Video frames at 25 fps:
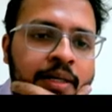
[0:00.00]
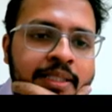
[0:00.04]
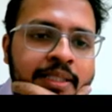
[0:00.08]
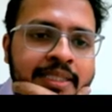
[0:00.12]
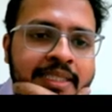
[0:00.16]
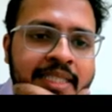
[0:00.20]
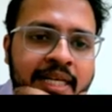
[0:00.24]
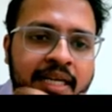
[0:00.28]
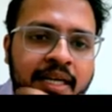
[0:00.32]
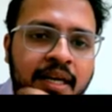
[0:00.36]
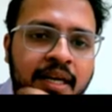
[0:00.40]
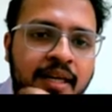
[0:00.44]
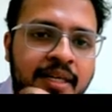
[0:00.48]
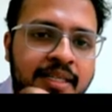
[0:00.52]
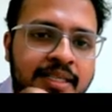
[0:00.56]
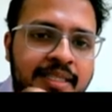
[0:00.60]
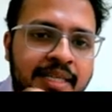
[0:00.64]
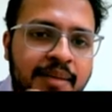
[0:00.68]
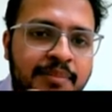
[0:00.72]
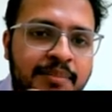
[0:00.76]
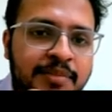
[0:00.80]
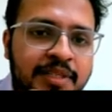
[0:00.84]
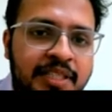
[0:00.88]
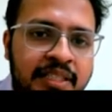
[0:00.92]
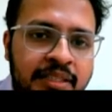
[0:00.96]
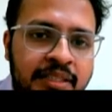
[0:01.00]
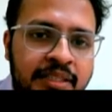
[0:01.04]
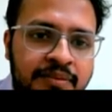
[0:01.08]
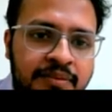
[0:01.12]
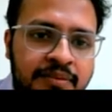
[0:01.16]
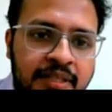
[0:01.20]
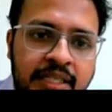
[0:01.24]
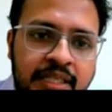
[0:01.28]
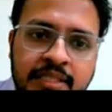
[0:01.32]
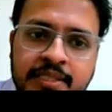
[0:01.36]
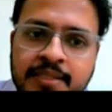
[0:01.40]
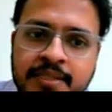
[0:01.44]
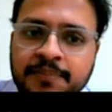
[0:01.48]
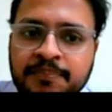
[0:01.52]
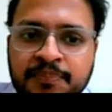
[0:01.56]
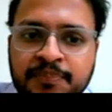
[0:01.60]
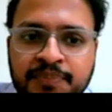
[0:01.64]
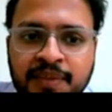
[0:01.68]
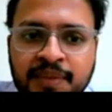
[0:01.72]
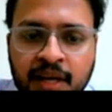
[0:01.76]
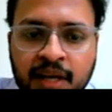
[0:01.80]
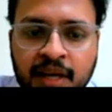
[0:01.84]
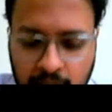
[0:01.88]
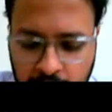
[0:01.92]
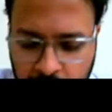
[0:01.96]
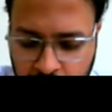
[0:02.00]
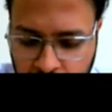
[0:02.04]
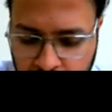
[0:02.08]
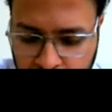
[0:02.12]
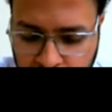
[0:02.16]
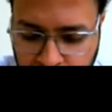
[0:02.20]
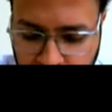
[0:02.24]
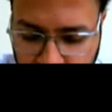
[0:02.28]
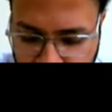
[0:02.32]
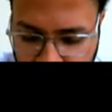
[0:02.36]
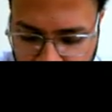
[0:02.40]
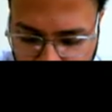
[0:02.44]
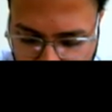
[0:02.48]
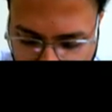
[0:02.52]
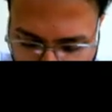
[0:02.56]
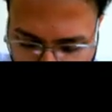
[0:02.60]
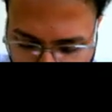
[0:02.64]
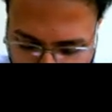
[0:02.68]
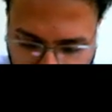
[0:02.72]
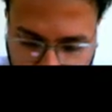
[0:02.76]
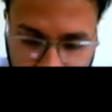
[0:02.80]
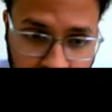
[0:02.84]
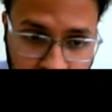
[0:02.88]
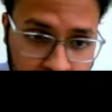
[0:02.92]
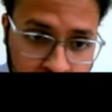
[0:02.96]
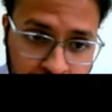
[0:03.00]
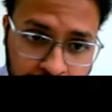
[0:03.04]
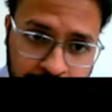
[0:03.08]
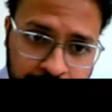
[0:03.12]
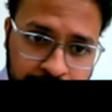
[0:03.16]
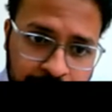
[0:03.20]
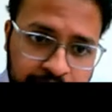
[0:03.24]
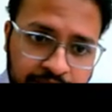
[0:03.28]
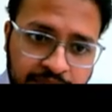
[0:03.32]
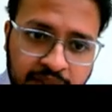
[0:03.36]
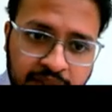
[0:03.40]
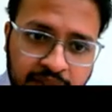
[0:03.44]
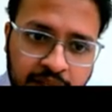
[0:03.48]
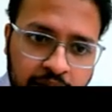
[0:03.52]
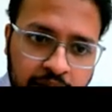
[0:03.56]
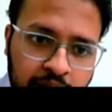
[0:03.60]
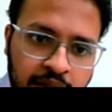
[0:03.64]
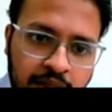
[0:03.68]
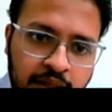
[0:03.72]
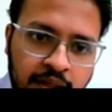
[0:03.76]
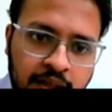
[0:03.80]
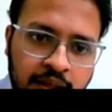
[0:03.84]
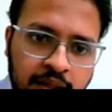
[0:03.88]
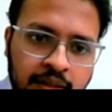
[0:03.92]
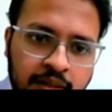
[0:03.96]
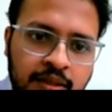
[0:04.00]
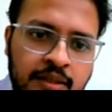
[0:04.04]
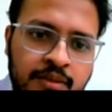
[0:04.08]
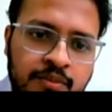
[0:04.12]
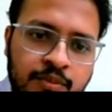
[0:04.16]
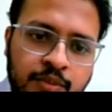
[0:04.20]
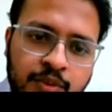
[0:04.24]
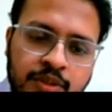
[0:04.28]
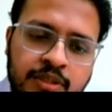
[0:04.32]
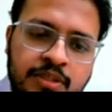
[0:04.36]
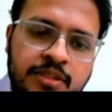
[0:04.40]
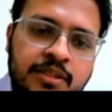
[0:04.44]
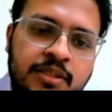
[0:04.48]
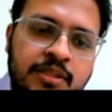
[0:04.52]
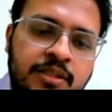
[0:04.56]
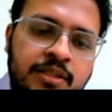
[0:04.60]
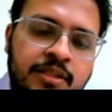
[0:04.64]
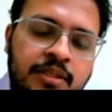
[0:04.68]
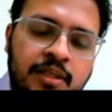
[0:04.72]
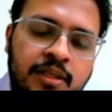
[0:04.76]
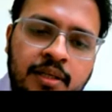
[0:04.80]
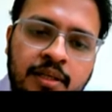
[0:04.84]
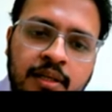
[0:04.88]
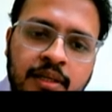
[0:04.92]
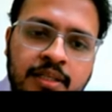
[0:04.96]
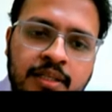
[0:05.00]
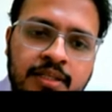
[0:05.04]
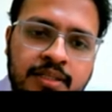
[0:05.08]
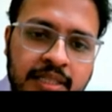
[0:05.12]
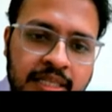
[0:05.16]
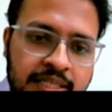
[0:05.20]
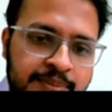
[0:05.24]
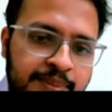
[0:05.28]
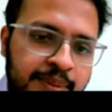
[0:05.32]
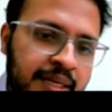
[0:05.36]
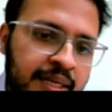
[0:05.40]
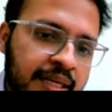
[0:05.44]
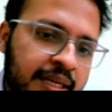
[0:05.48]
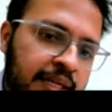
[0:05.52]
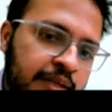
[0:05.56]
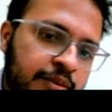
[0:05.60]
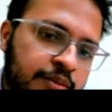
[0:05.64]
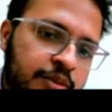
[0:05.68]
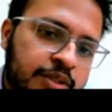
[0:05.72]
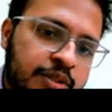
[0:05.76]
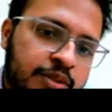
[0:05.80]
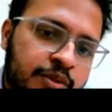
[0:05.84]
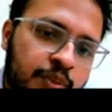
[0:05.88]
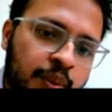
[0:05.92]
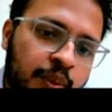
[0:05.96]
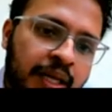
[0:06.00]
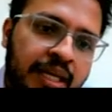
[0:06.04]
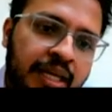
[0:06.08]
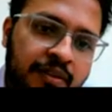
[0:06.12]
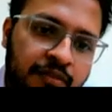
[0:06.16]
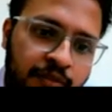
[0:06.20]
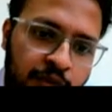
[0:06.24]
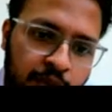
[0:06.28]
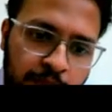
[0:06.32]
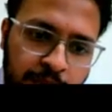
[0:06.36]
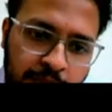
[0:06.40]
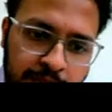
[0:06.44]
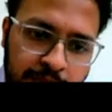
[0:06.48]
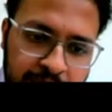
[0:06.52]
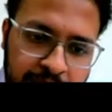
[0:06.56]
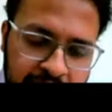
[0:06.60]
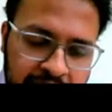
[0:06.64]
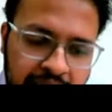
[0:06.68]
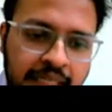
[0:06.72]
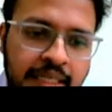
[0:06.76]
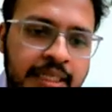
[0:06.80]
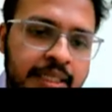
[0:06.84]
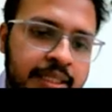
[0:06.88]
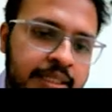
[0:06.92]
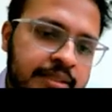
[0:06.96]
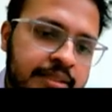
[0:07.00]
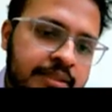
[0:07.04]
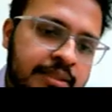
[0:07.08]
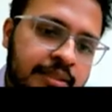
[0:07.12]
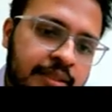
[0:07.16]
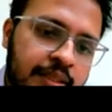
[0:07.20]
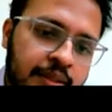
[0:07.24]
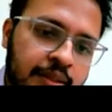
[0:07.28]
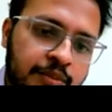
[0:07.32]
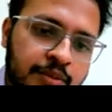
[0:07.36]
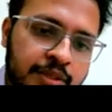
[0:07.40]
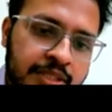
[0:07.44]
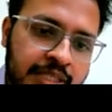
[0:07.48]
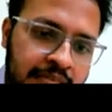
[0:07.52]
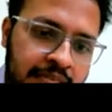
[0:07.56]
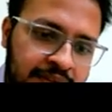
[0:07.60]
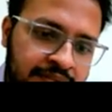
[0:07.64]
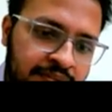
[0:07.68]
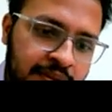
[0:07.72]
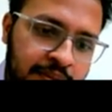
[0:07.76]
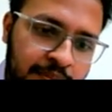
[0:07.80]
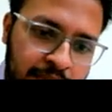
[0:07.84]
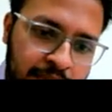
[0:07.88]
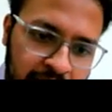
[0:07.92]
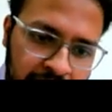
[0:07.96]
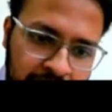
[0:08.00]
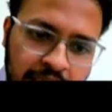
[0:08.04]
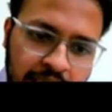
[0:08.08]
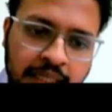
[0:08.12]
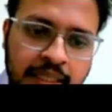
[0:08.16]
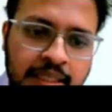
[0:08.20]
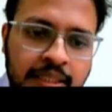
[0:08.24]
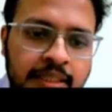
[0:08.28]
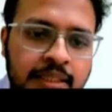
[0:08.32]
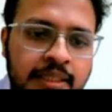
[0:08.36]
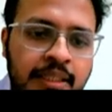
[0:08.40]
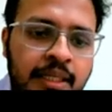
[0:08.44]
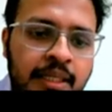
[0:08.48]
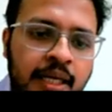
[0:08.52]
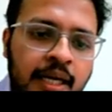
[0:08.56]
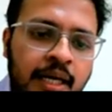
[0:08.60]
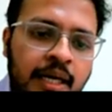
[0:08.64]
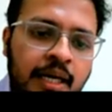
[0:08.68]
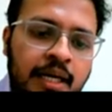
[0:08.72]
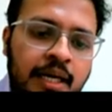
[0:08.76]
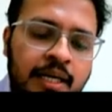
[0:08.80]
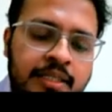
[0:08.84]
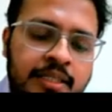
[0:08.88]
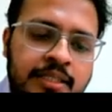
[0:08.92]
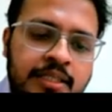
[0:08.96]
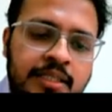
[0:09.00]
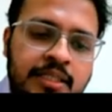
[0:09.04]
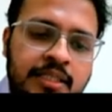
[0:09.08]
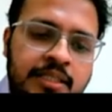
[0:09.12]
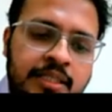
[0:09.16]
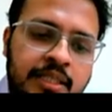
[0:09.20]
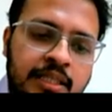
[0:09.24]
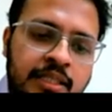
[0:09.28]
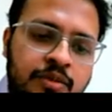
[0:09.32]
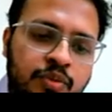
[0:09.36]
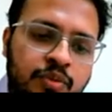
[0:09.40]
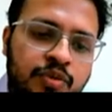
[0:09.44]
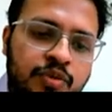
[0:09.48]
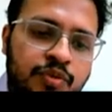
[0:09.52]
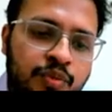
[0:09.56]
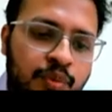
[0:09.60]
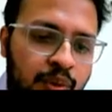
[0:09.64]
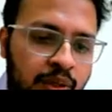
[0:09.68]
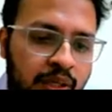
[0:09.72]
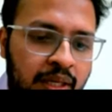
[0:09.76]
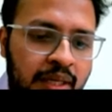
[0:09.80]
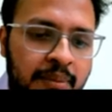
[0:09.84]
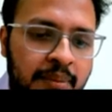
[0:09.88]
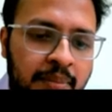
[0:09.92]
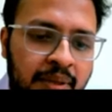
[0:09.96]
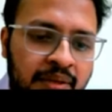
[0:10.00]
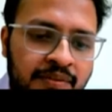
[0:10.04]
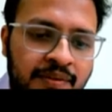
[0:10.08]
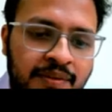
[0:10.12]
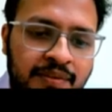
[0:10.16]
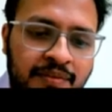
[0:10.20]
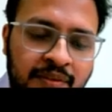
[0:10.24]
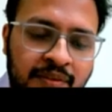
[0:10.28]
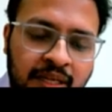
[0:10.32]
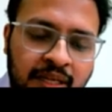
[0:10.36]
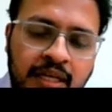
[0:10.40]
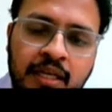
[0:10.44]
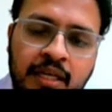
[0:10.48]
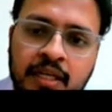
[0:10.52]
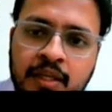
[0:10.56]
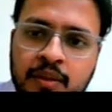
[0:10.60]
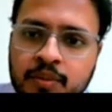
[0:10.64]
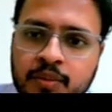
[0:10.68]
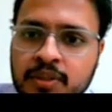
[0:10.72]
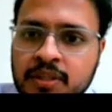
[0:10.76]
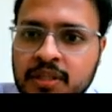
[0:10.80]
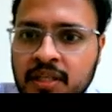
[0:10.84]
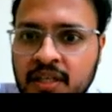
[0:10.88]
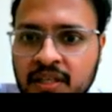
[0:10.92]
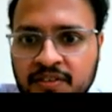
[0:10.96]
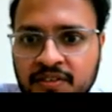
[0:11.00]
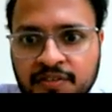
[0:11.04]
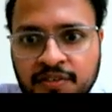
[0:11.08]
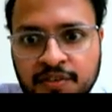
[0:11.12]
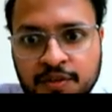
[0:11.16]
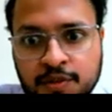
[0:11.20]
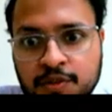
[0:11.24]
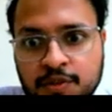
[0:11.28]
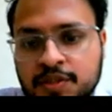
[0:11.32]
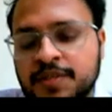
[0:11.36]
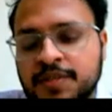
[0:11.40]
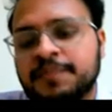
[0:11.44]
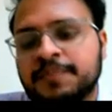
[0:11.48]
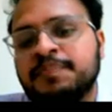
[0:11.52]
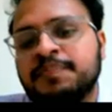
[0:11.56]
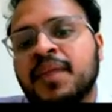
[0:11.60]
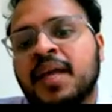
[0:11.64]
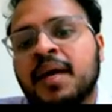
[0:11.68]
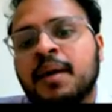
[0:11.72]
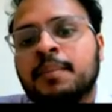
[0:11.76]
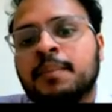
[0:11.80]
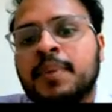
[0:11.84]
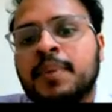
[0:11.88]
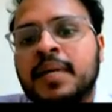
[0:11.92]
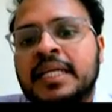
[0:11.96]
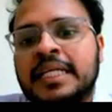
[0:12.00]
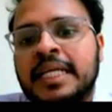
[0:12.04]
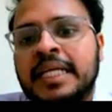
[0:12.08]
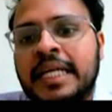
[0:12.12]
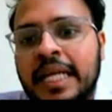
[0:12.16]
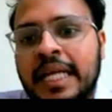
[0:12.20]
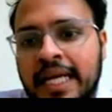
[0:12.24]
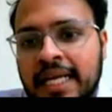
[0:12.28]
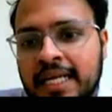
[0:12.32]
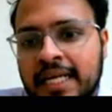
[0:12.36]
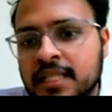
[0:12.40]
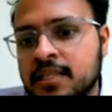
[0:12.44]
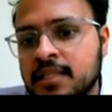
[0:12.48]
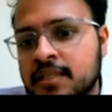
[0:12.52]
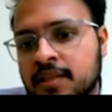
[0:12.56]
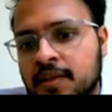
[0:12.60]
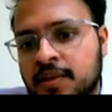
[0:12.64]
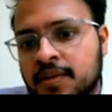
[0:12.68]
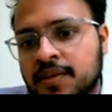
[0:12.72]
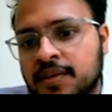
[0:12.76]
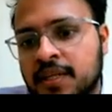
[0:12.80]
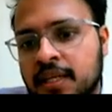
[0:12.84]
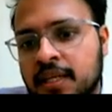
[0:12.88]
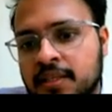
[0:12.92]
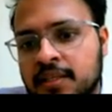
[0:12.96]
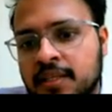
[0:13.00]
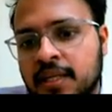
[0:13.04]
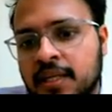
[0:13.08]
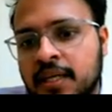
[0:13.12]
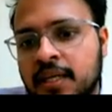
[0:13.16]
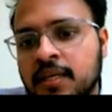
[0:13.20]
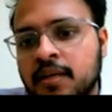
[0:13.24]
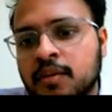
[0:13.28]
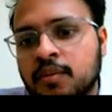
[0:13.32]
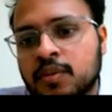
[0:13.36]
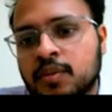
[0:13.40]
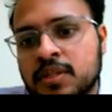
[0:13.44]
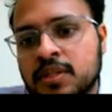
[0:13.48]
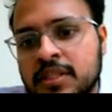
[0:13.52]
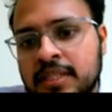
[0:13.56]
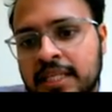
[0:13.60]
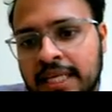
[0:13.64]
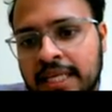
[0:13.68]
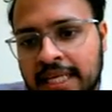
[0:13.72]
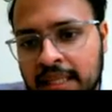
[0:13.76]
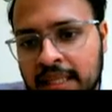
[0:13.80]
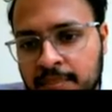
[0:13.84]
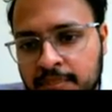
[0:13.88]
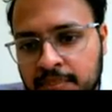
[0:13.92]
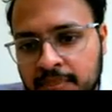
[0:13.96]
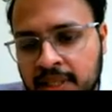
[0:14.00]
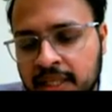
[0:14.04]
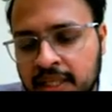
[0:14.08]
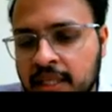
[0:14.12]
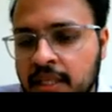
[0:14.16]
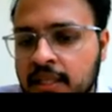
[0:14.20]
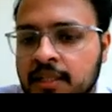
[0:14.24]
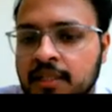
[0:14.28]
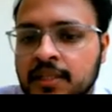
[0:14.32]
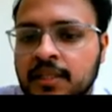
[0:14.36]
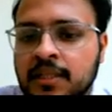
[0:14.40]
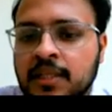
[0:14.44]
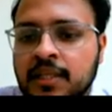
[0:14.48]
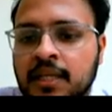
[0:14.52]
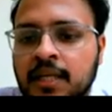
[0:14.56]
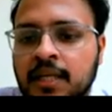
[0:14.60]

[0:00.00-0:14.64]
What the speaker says: On general examination wise, patient R his respiratory rate was 24 per minute. He was afebrile. His DCS was 14 by 15. He was confused. Patient S, on the other hand, was tachypneic.